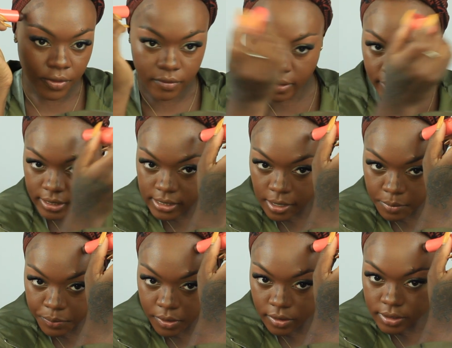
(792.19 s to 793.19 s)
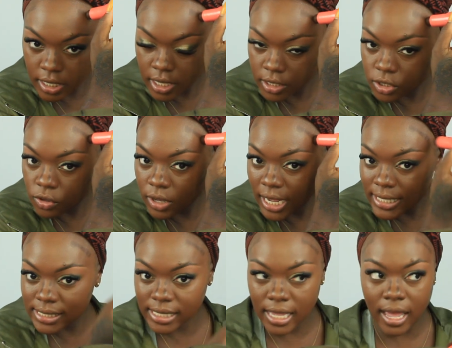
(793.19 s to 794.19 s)
Around the temples. Do you guys
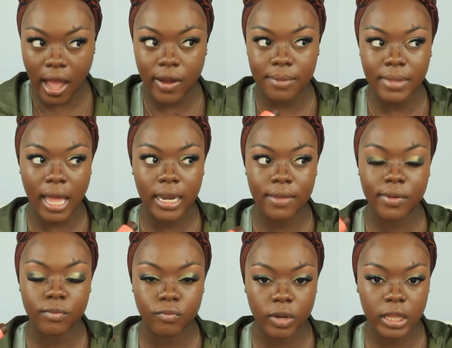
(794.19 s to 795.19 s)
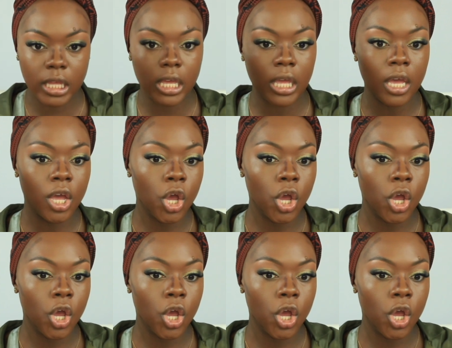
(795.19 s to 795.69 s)
see how I'm not even really